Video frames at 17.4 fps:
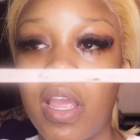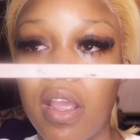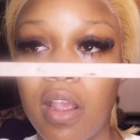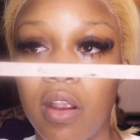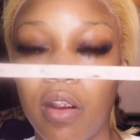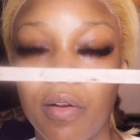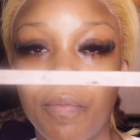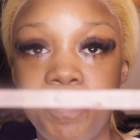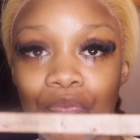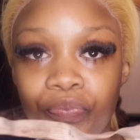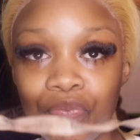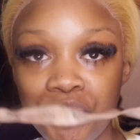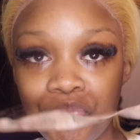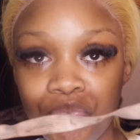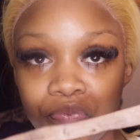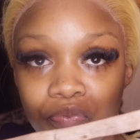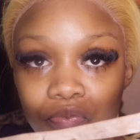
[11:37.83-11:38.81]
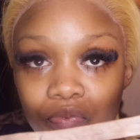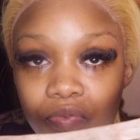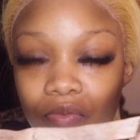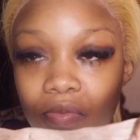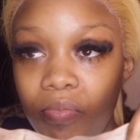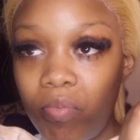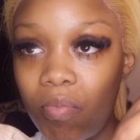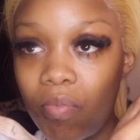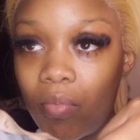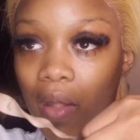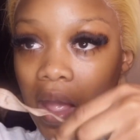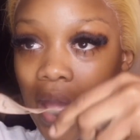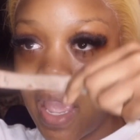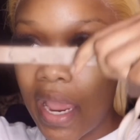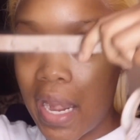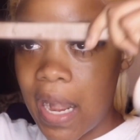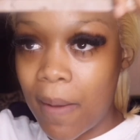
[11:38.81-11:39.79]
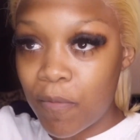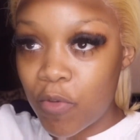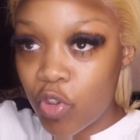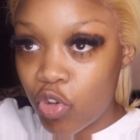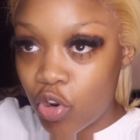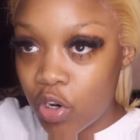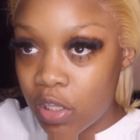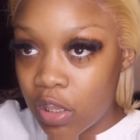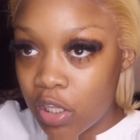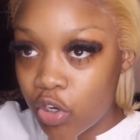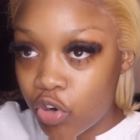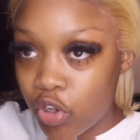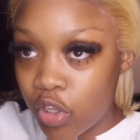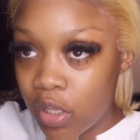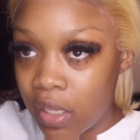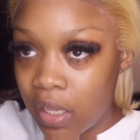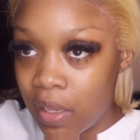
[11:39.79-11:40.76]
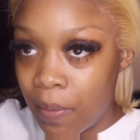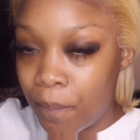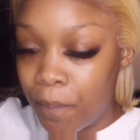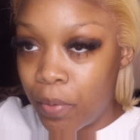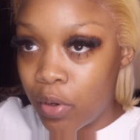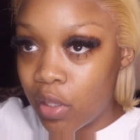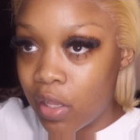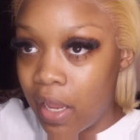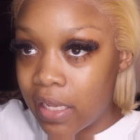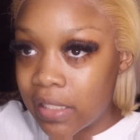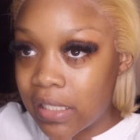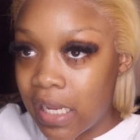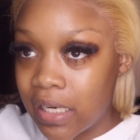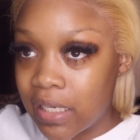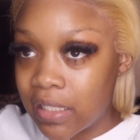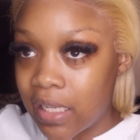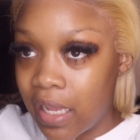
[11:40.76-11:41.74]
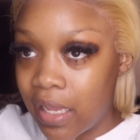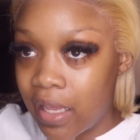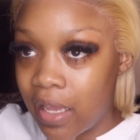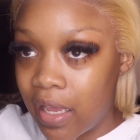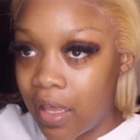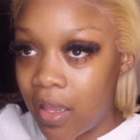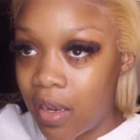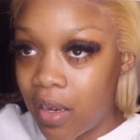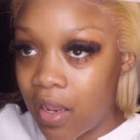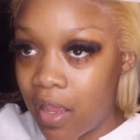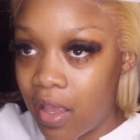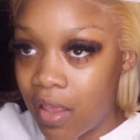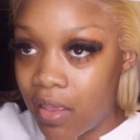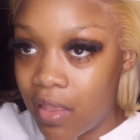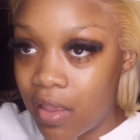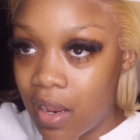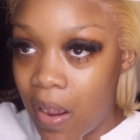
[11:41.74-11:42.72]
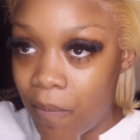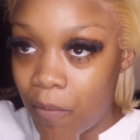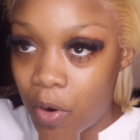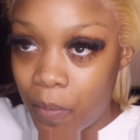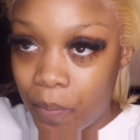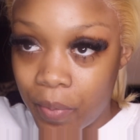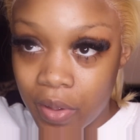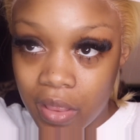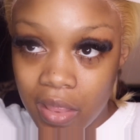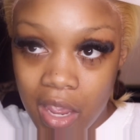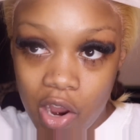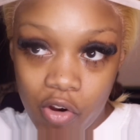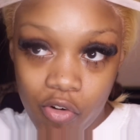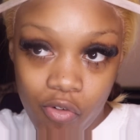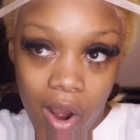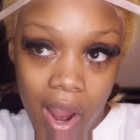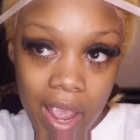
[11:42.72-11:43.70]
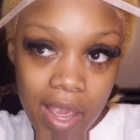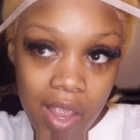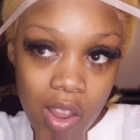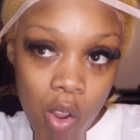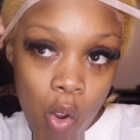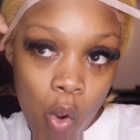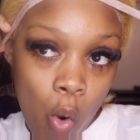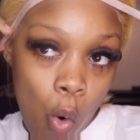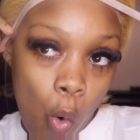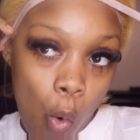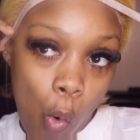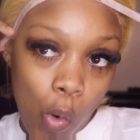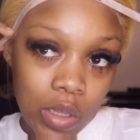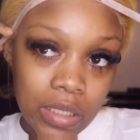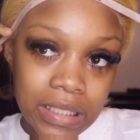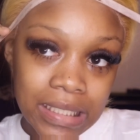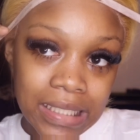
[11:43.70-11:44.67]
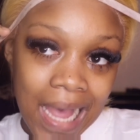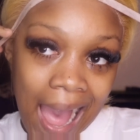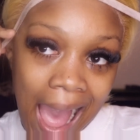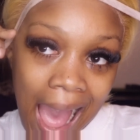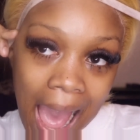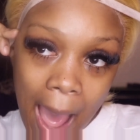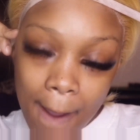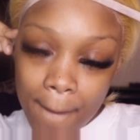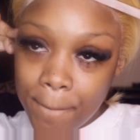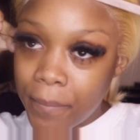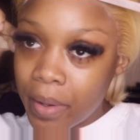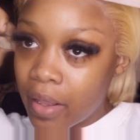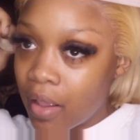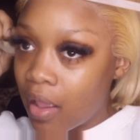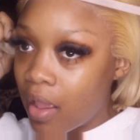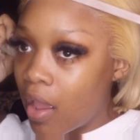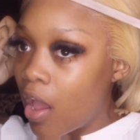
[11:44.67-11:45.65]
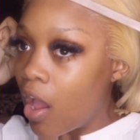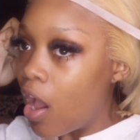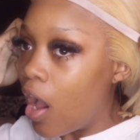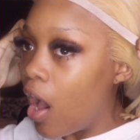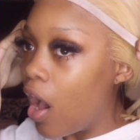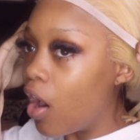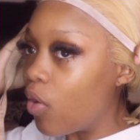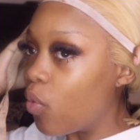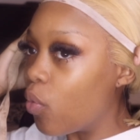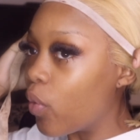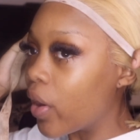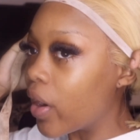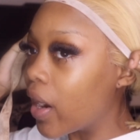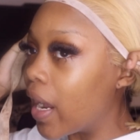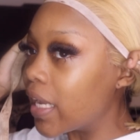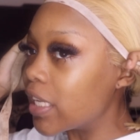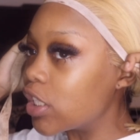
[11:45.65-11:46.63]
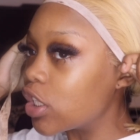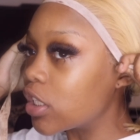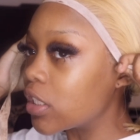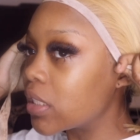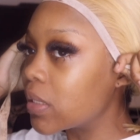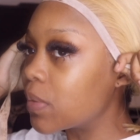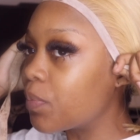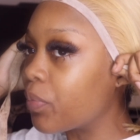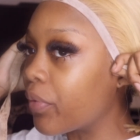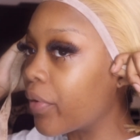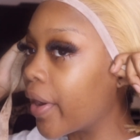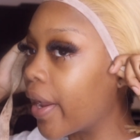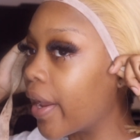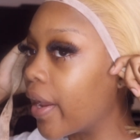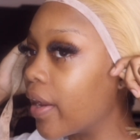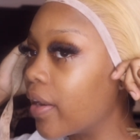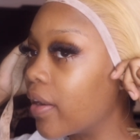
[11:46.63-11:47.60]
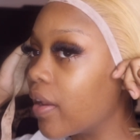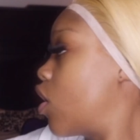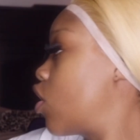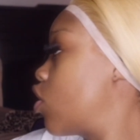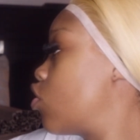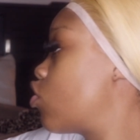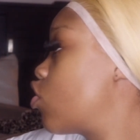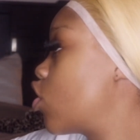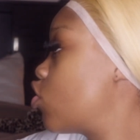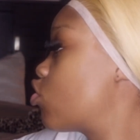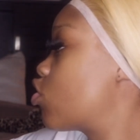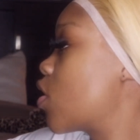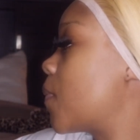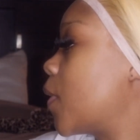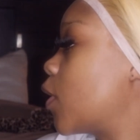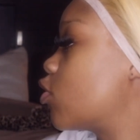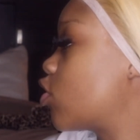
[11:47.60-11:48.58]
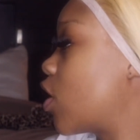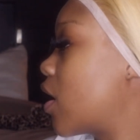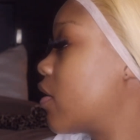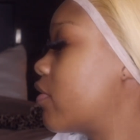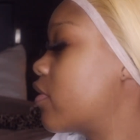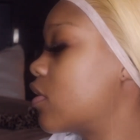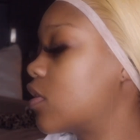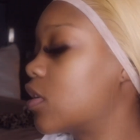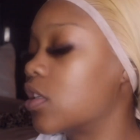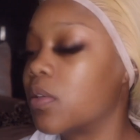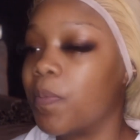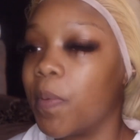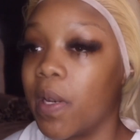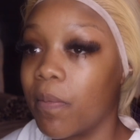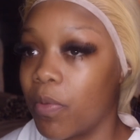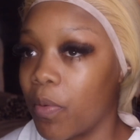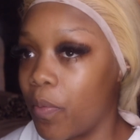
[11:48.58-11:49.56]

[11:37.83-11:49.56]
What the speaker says: here, and I'm just gonna literally pull it as tight as I can, and then I'm gonna put that right on top of where I just sprayed. You can use the blow dryer to speed up the